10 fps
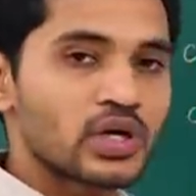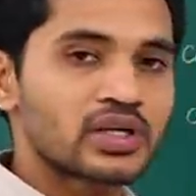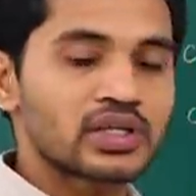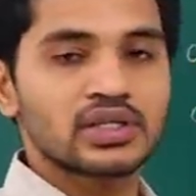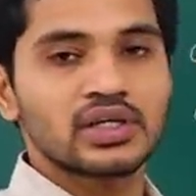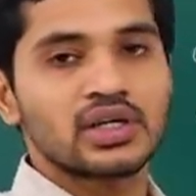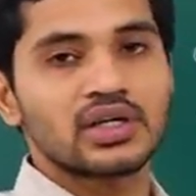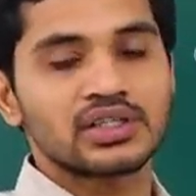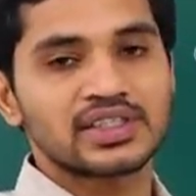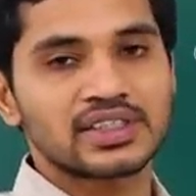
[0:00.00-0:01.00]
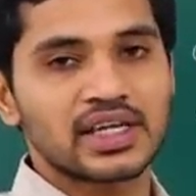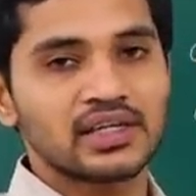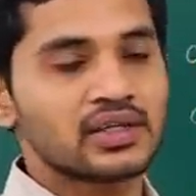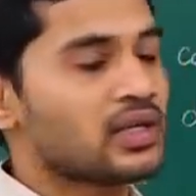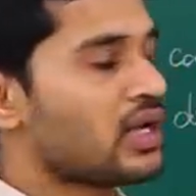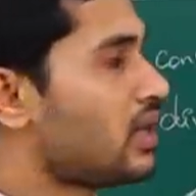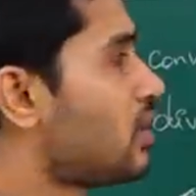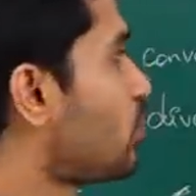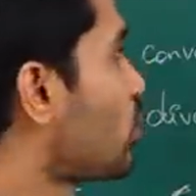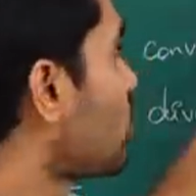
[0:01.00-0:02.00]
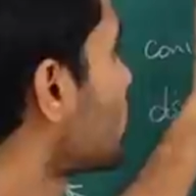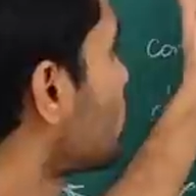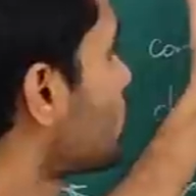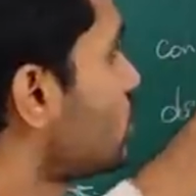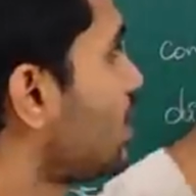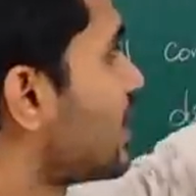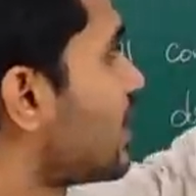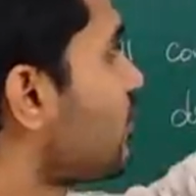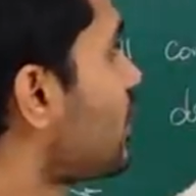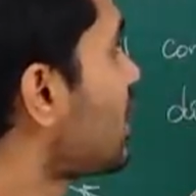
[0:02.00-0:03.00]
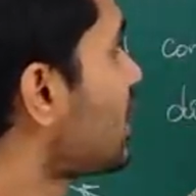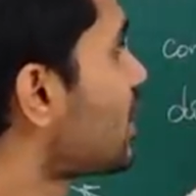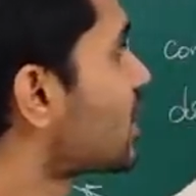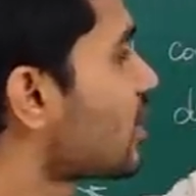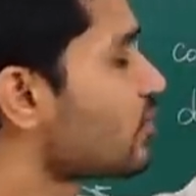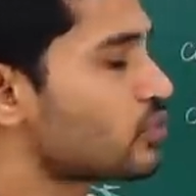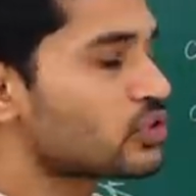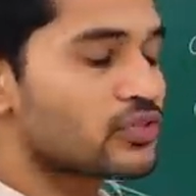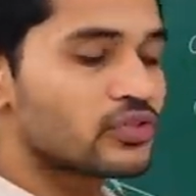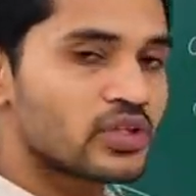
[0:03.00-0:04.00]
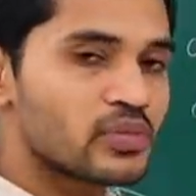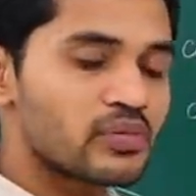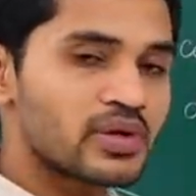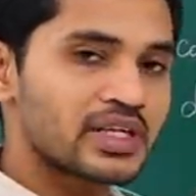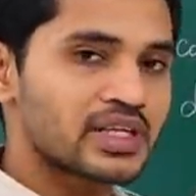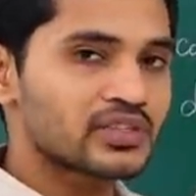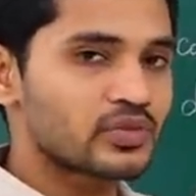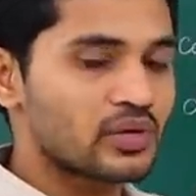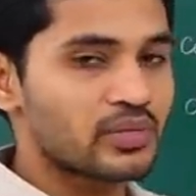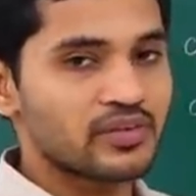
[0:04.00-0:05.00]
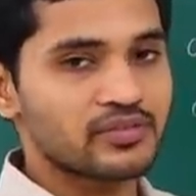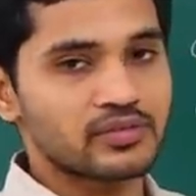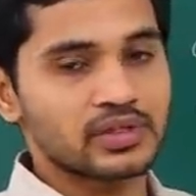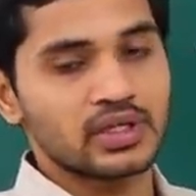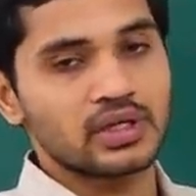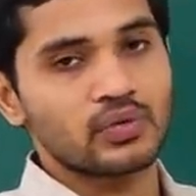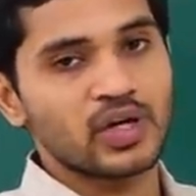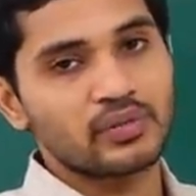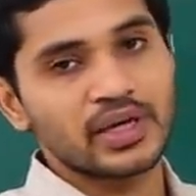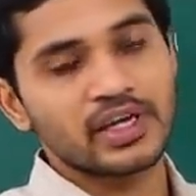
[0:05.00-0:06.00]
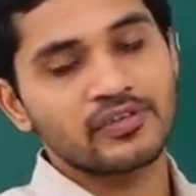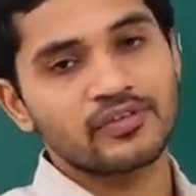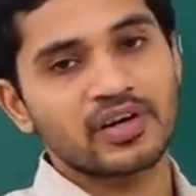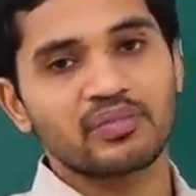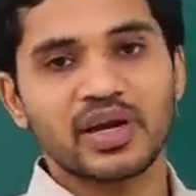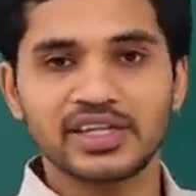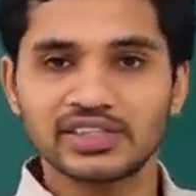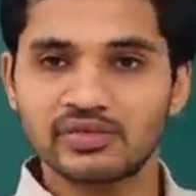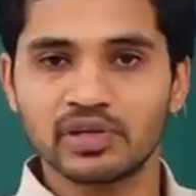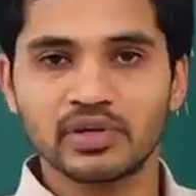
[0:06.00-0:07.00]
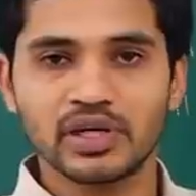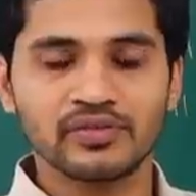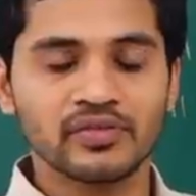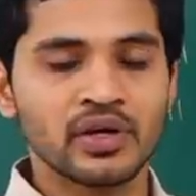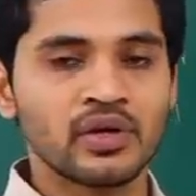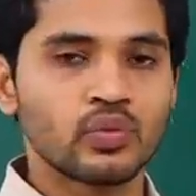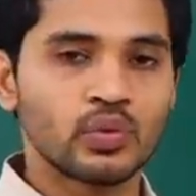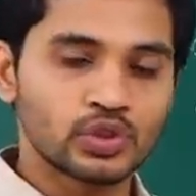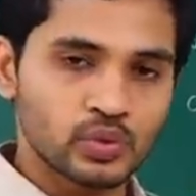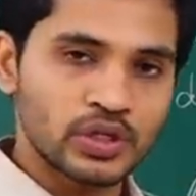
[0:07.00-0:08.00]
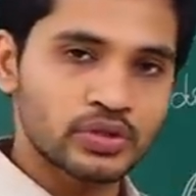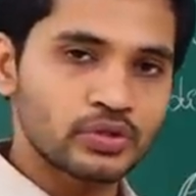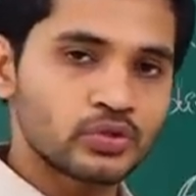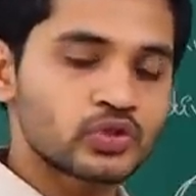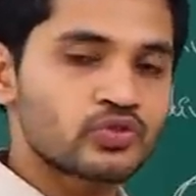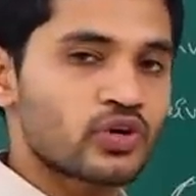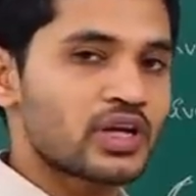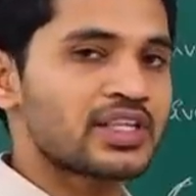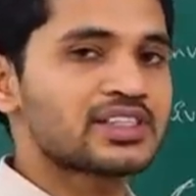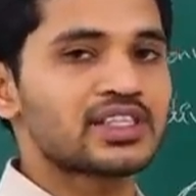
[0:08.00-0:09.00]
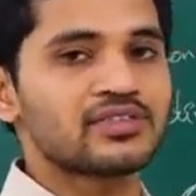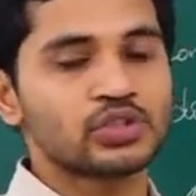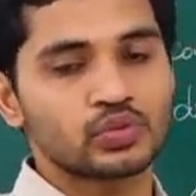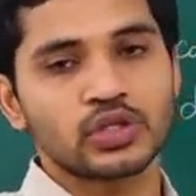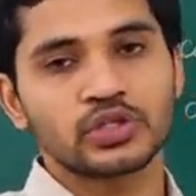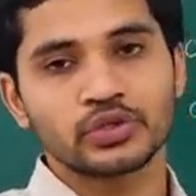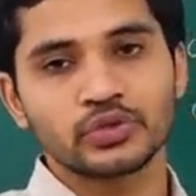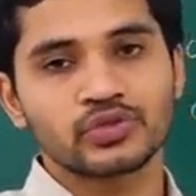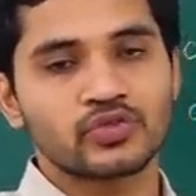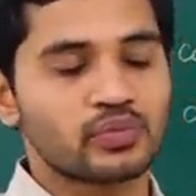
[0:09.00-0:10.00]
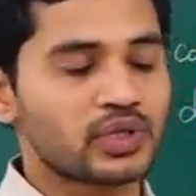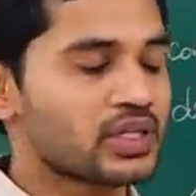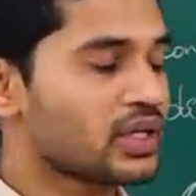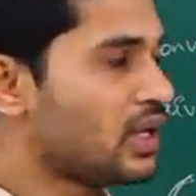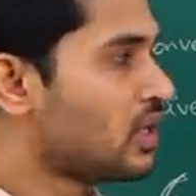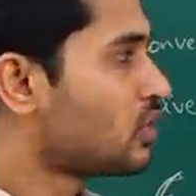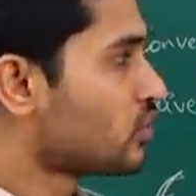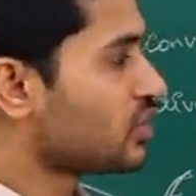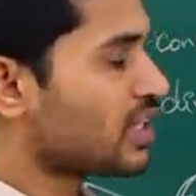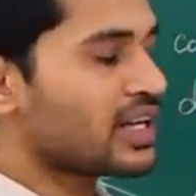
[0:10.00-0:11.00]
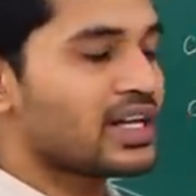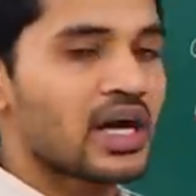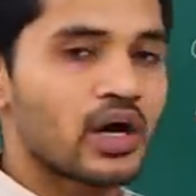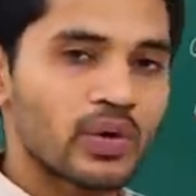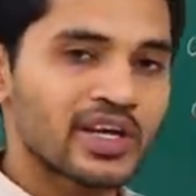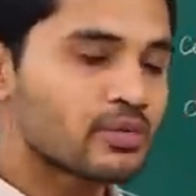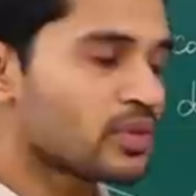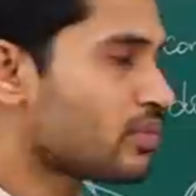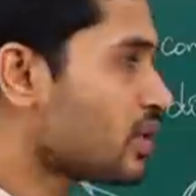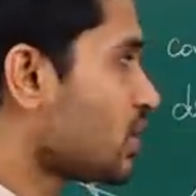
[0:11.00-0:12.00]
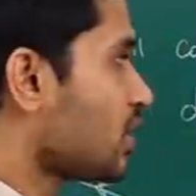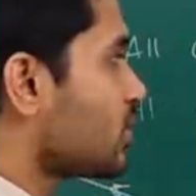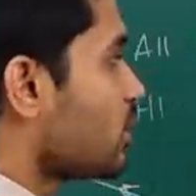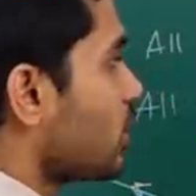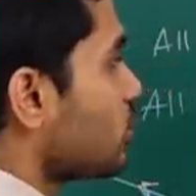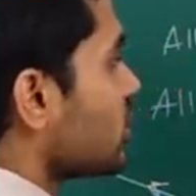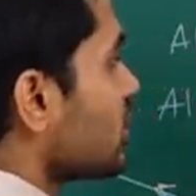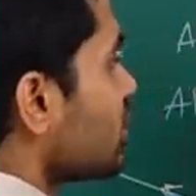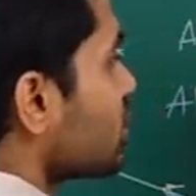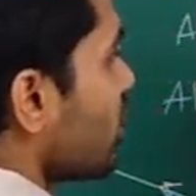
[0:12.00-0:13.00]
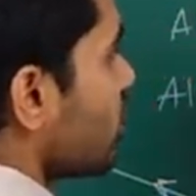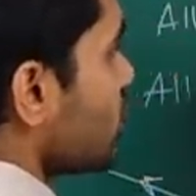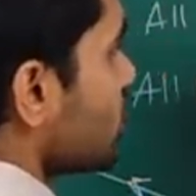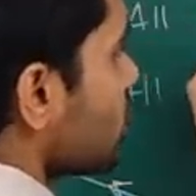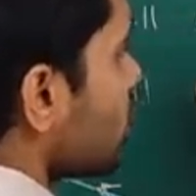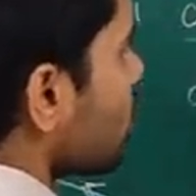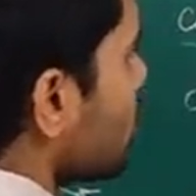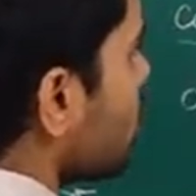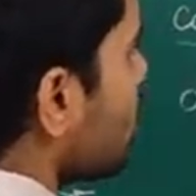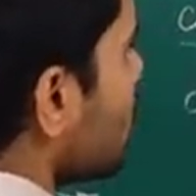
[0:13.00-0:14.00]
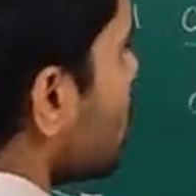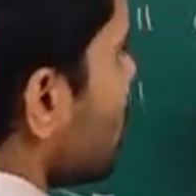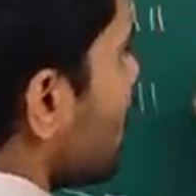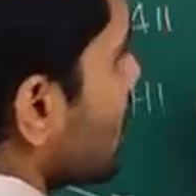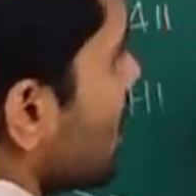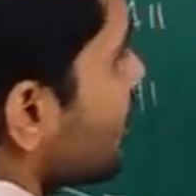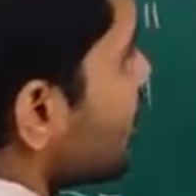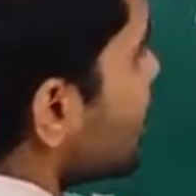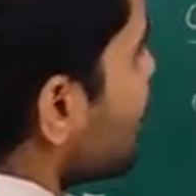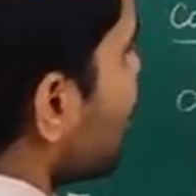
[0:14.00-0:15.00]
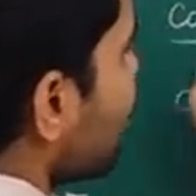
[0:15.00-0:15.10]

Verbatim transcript: look at uh, the sign because you will definitely get confused if you remember it as 1 by uh, 1 by f and minus 1 by f which one to use for lens and which one to use for mirror. So, generally how I remember is by using this definition that converging